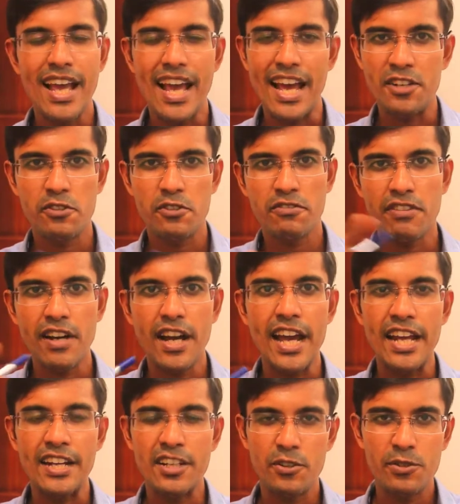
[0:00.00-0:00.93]
and
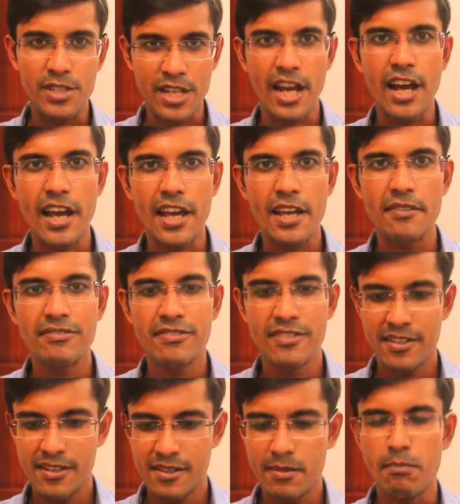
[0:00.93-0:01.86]
you type
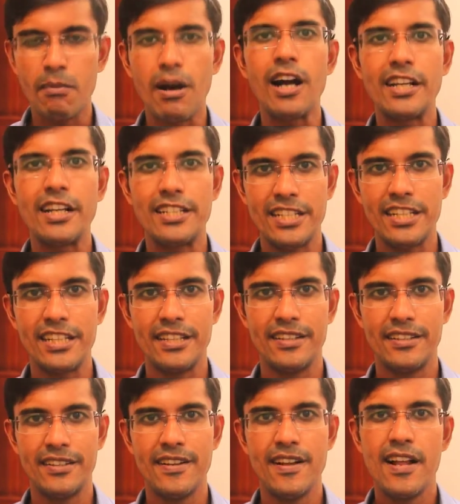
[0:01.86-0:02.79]
marketing
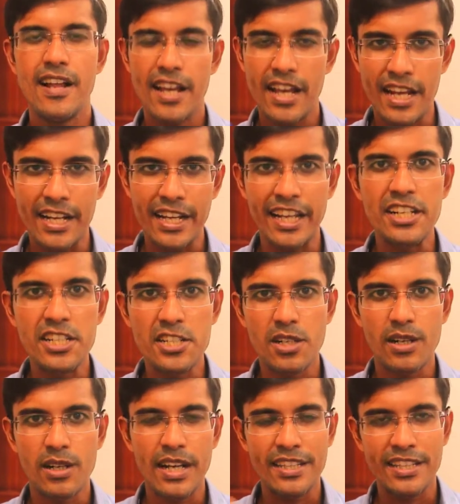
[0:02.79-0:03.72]
and
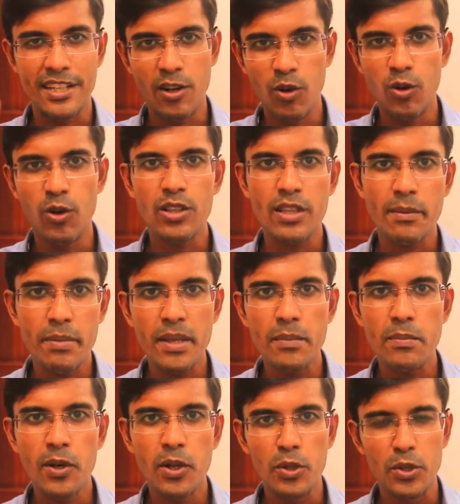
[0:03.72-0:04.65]
enter, and then all the
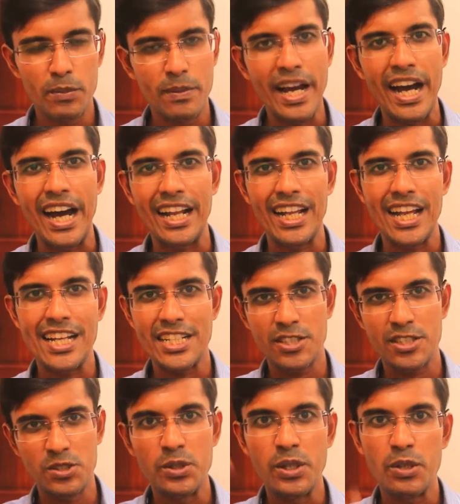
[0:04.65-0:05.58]
people will be highlighted
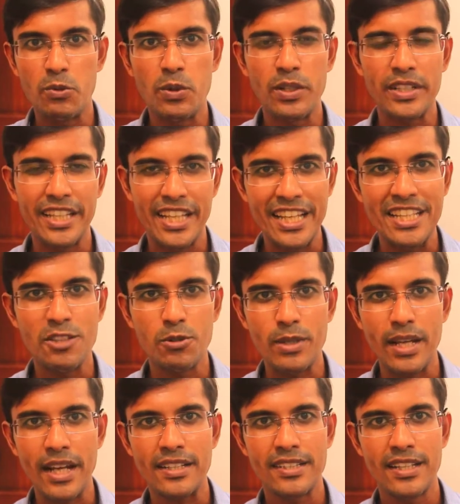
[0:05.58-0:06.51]
who are working into
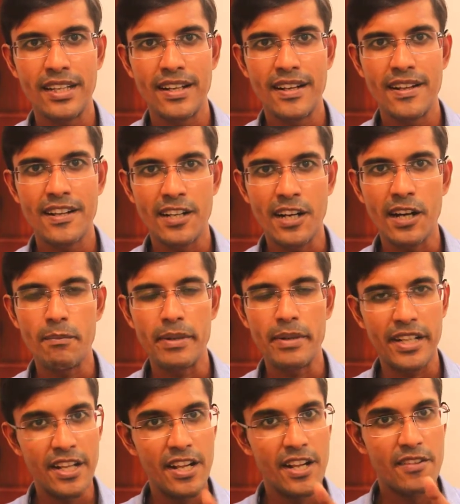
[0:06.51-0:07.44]
that
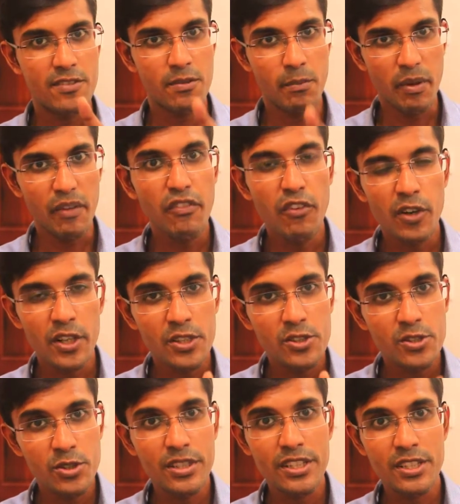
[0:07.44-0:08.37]
company. So before you
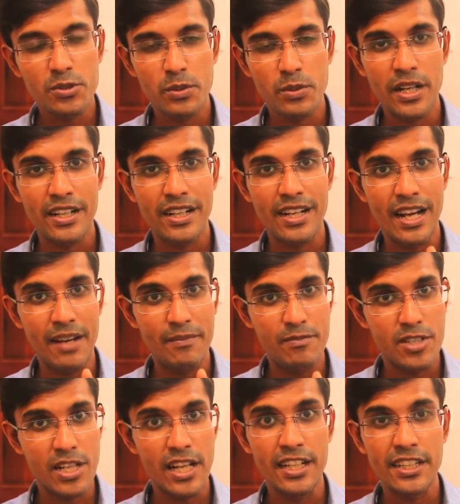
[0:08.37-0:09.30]
do this one, I'm
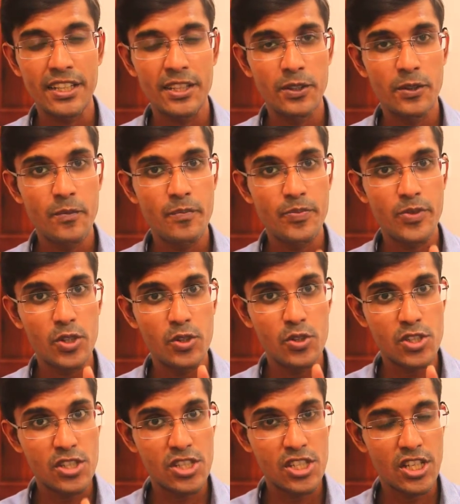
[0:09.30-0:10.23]
telling you,
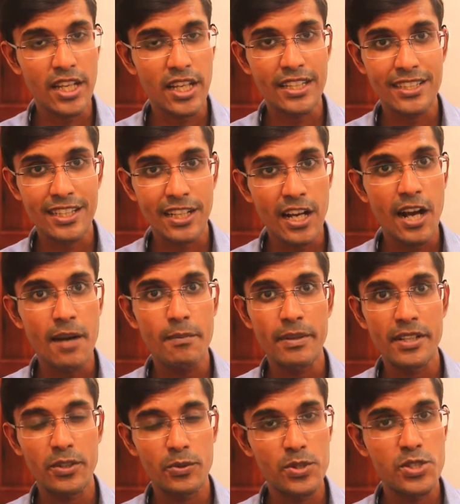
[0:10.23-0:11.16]
check the
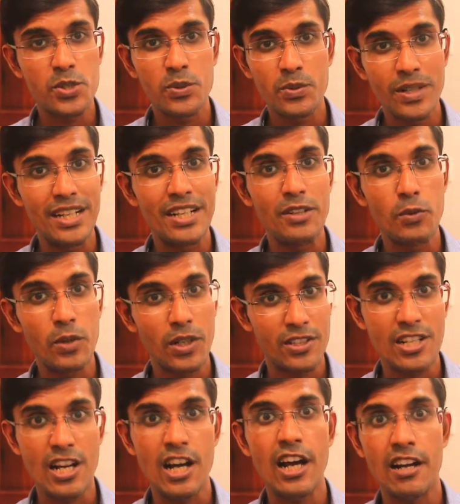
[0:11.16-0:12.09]
company which you really wanted
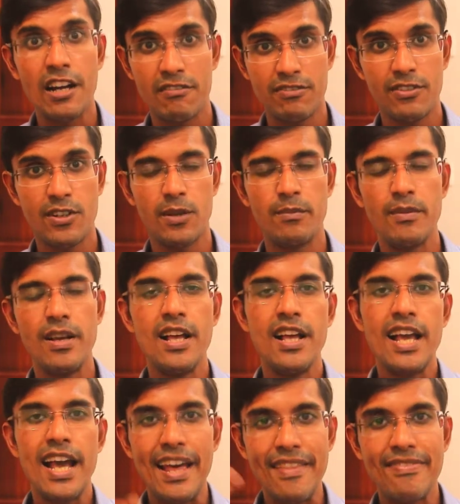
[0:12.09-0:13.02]
to hire from.
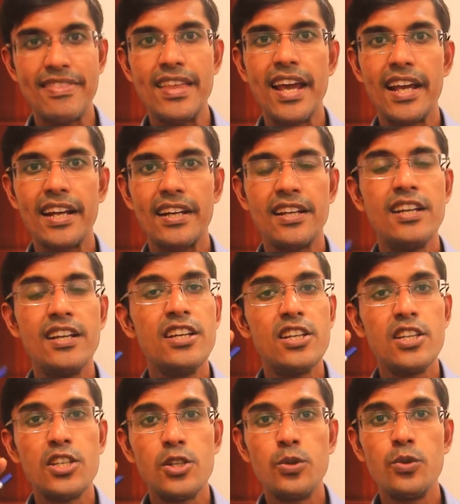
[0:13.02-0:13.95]
And then
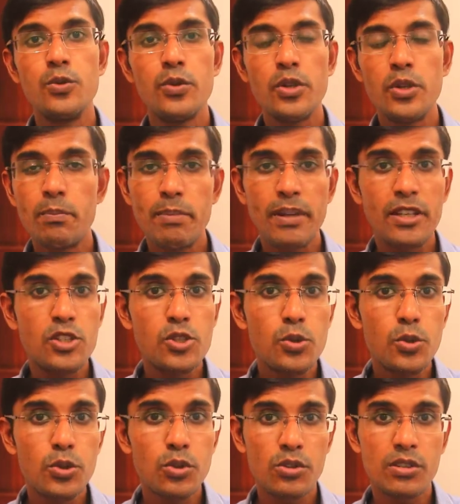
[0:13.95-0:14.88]
you pick
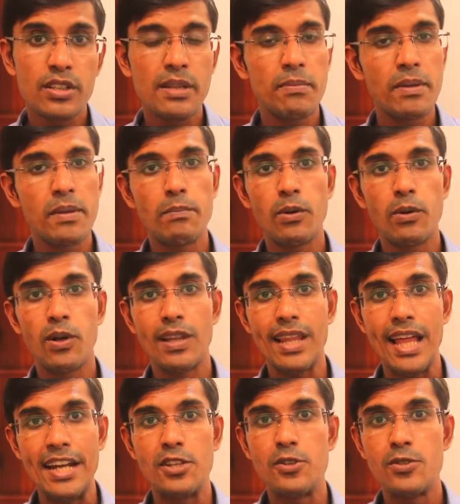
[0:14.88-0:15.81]
2 to 3 people
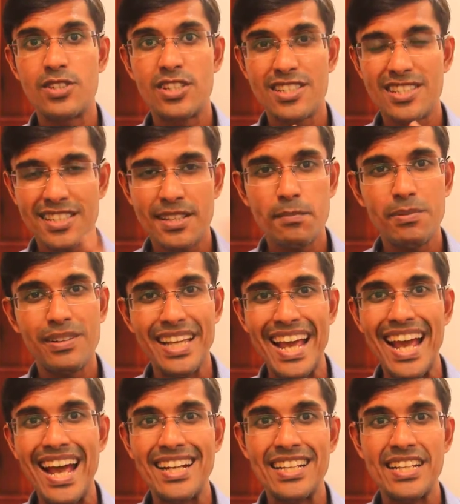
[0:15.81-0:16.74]
and you just simply
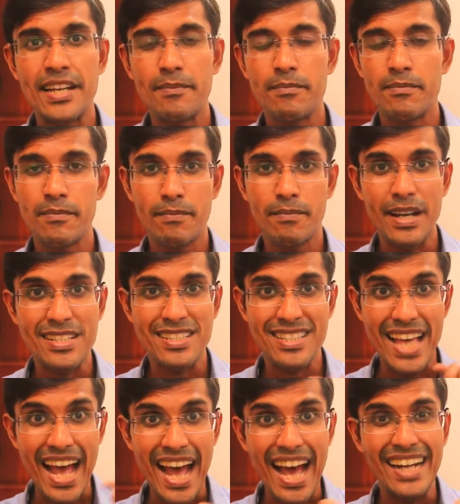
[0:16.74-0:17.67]
add them by
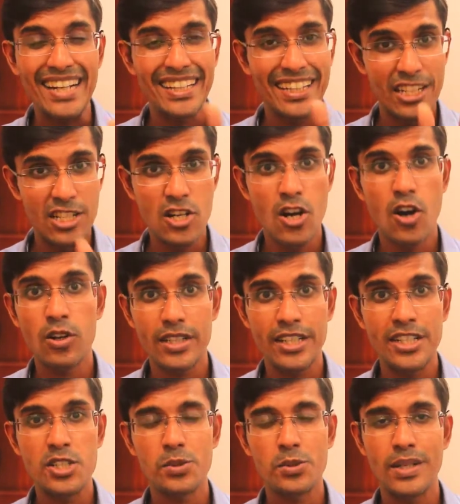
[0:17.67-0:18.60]
adding a note
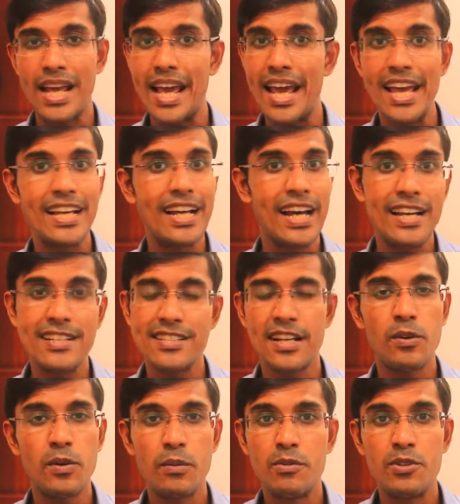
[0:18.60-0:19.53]
into it. Hey guys,
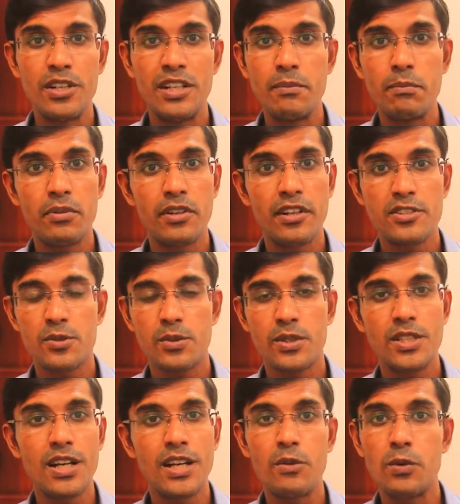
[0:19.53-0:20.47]
I'm really impressed with
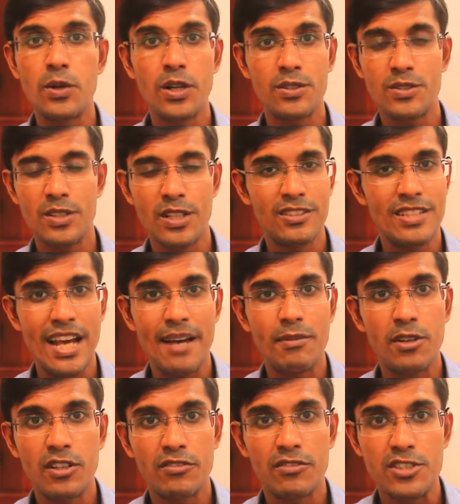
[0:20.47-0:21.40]
you. I want to have a
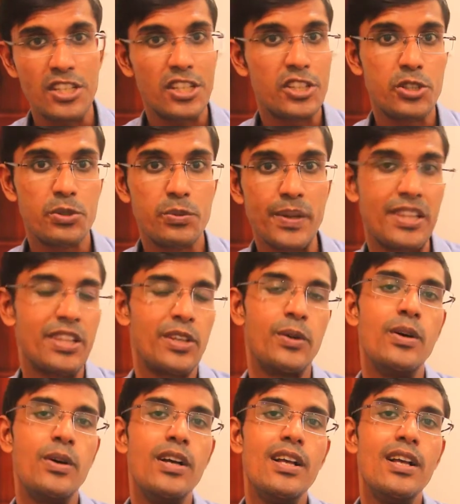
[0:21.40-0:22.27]
conversation with you.